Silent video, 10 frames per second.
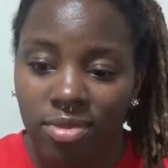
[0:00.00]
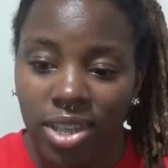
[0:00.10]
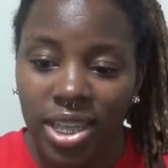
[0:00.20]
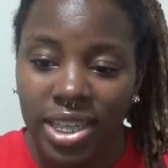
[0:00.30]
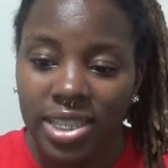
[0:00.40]

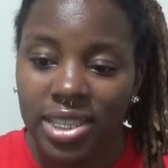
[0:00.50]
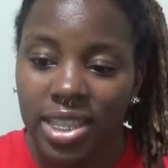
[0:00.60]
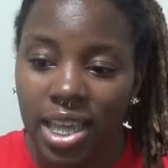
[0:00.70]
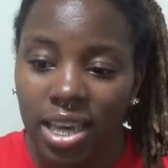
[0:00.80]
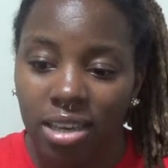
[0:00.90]
clean
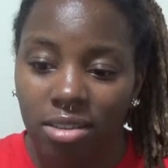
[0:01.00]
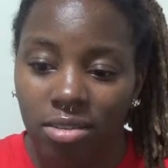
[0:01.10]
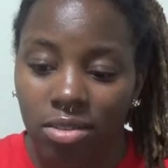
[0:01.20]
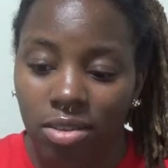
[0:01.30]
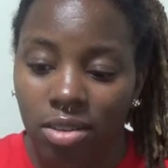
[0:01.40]
slate
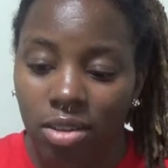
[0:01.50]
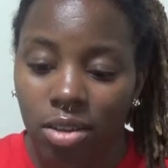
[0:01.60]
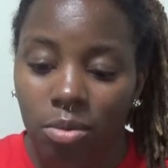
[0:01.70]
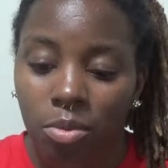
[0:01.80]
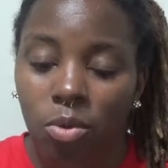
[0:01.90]

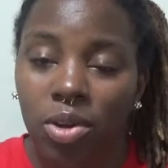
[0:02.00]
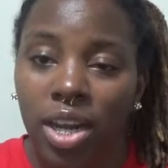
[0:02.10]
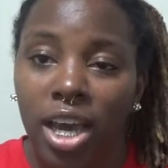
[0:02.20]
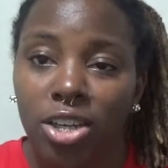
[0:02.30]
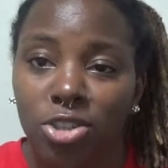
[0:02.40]
but when
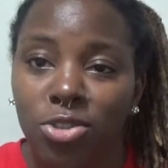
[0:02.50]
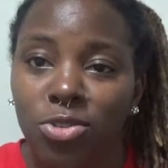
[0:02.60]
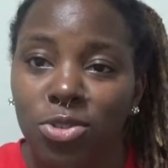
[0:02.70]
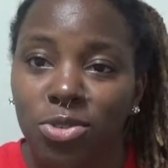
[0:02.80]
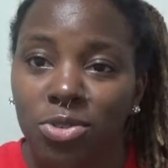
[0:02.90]
i
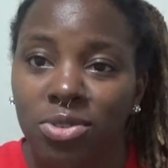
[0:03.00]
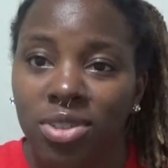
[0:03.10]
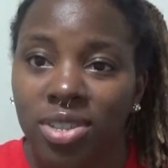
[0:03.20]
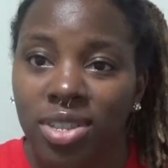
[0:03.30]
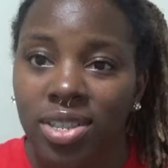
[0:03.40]
do
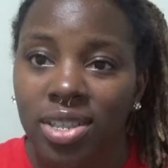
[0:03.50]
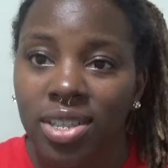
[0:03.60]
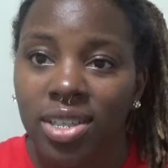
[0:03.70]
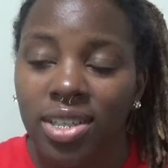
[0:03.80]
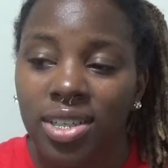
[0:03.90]

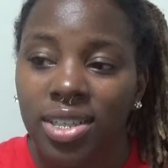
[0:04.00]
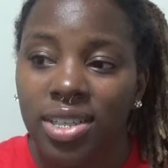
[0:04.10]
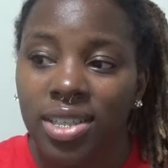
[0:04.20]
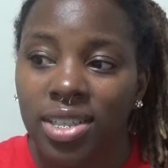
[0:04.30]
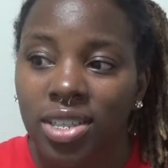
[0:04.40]

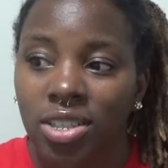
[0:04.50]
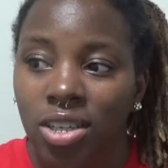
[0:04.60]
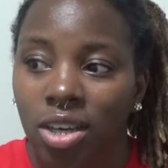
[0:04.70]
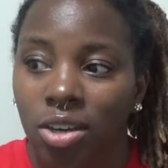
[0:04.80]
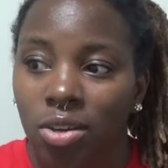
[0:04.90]
you
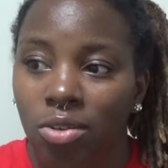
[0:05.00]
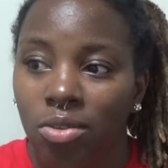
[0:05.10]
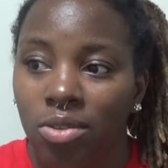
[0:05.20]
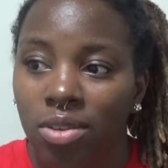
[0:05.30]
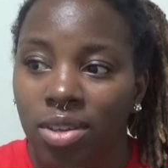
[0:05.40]

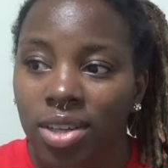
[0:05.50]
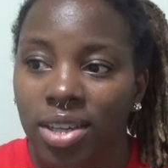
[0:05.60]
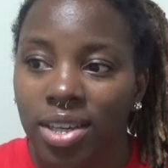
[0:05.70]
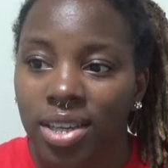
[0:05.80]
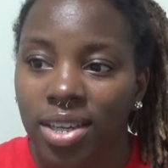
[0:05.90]
know
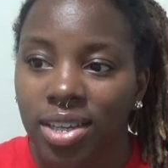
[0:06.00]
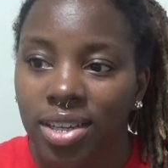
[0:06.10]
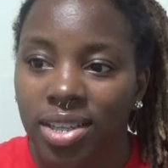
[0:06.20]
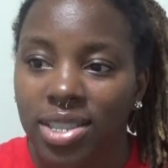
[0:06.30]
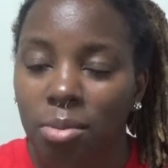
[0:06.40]

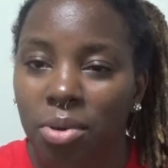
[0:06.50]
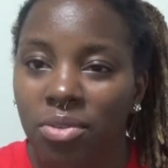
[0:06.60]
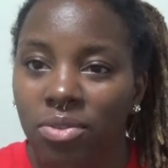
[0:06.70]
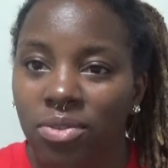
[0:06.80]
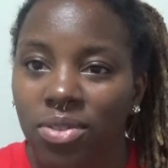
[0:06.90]
because i'm
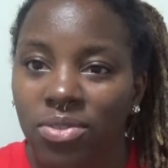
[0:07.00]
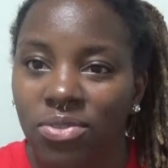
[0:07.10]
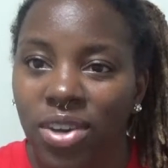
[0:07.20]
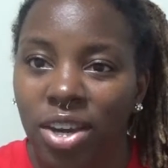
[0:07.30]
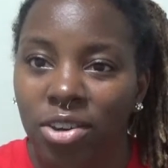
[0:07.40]
a
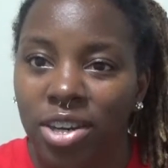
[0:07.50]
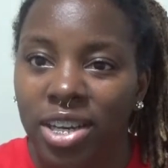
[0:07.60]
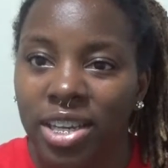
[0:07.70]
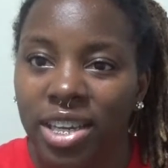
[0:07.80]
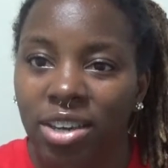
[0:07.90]

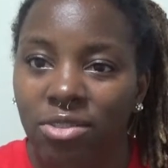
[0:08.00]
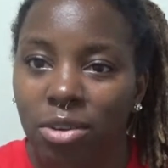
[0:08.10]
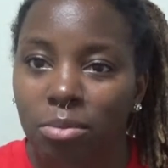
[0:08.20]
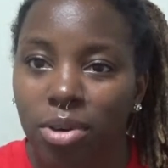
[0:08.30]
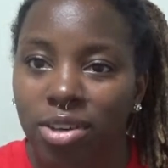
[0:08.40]
very
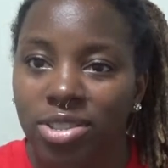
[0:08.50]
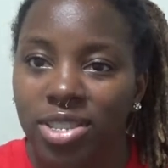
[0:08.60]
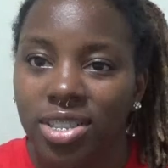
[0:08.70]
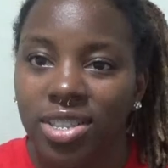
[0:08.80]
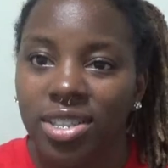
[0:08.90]
giving
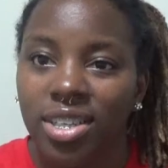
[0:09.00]
person